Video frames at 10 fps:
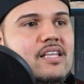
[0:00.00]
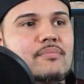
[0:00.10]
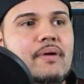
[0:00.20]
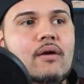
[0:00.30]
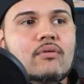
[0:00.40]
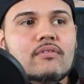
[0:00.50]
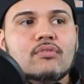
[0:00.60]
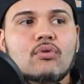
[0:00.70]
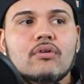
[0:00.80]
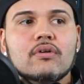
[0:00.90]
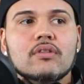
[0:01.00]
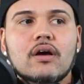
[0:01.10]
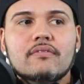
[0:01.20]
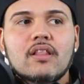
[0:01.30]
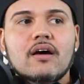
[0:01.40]
The power of
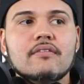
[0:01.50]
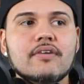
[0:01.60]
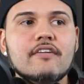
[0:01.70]
love,